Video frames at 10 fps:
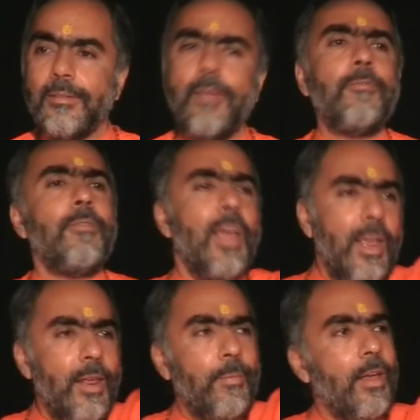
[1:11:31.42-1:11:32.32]
some
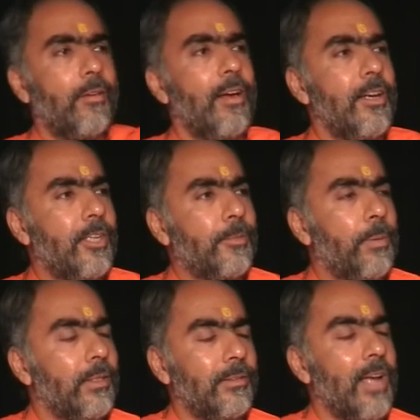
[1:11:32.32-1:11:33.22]
very big religious
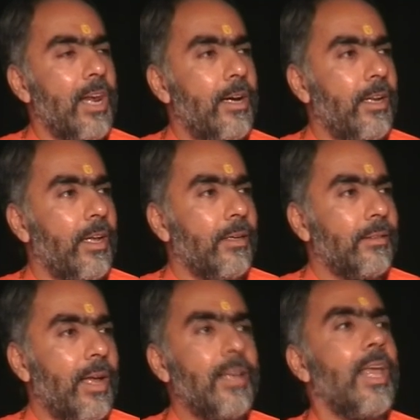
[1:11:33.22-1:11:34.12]
personality,
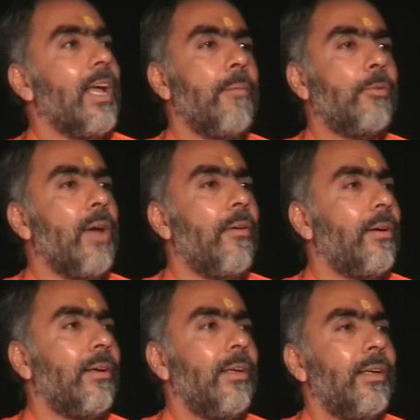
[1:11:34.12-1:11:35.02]
and they come to
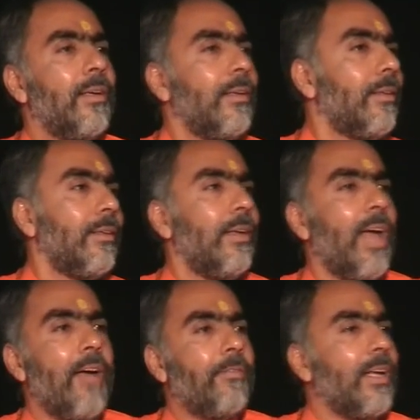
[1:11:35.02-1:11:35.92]
our
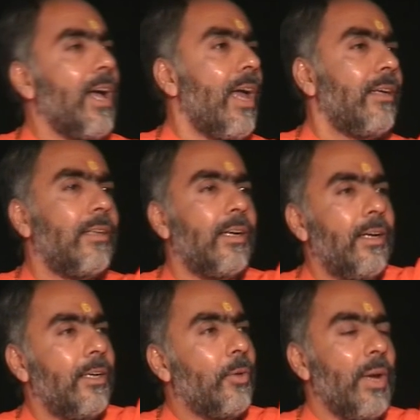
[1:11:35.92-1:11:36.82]
Africa and
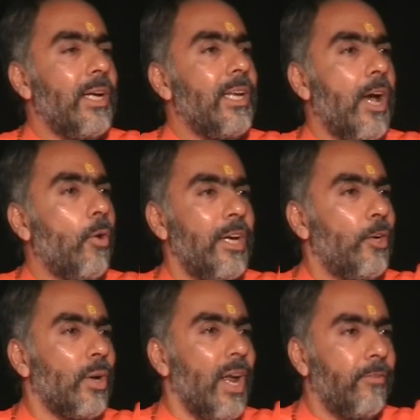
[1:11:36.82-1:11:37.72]
to India
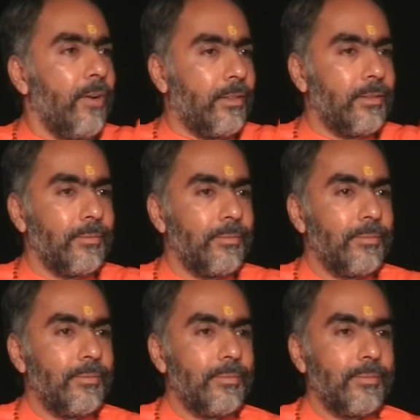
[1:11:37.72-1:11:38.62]
only to convert.
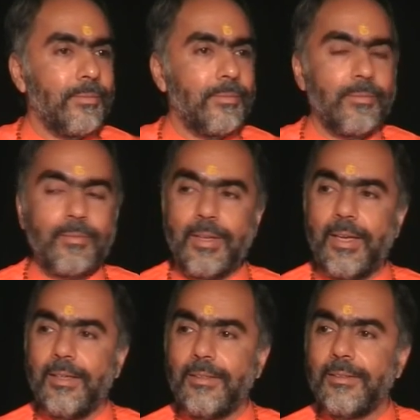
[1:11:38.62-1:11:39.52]

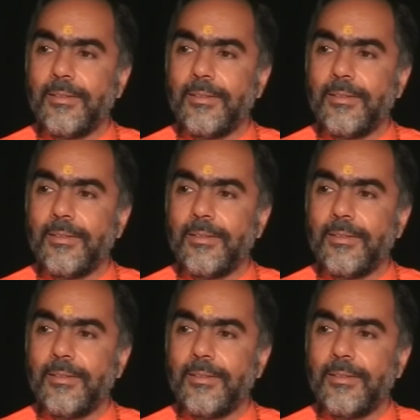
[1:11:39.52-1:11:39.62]
Yeah.